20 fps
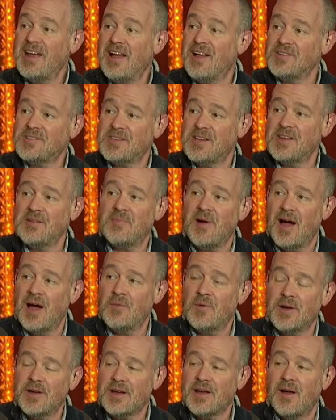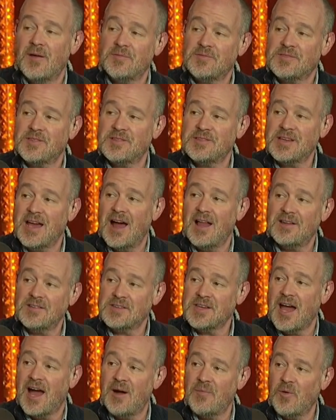else any mind when it comes to the Dallas
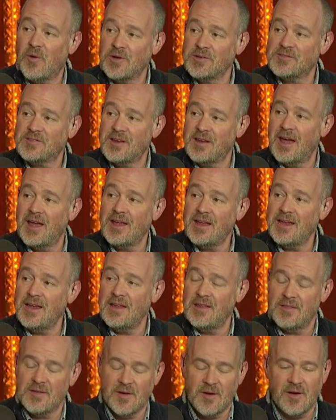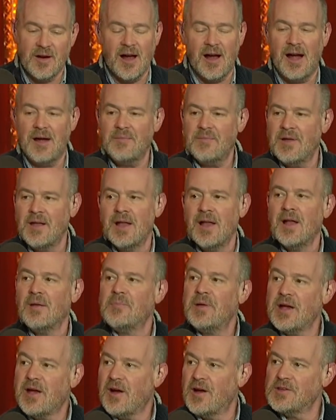Cowboys today either. I will.
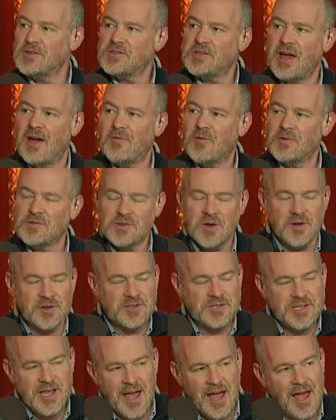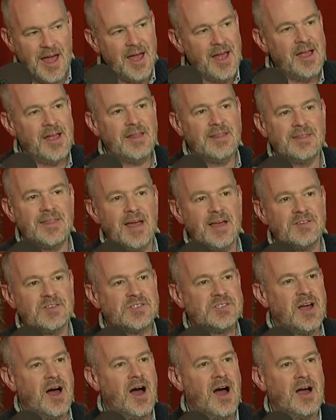Because everyone's going to say they
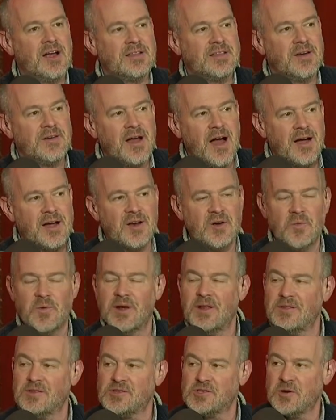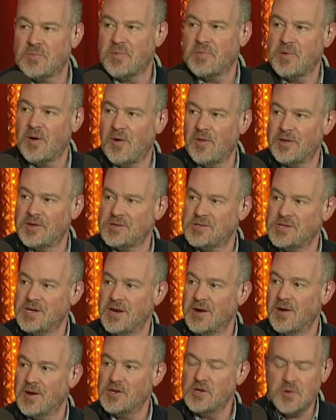suck, they're not going to win the Super Bowl this
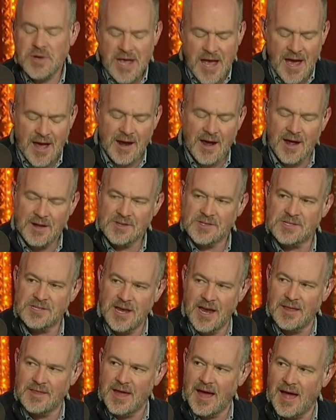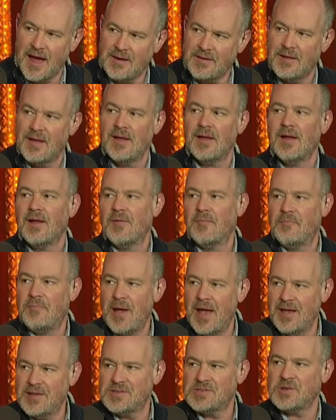year, and you cannot say that
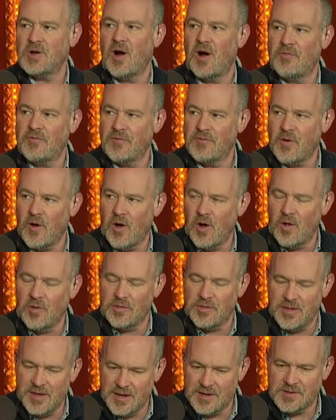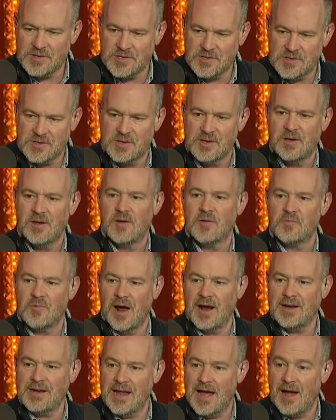based off of all of this yeah.
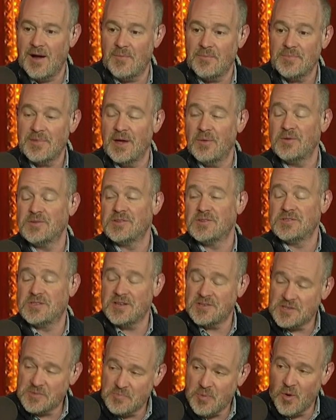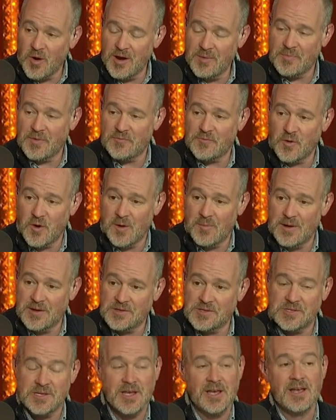right now. It was a disappointing
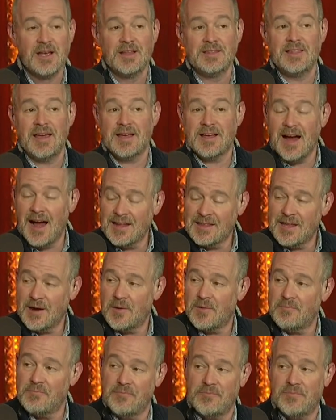performance. They got their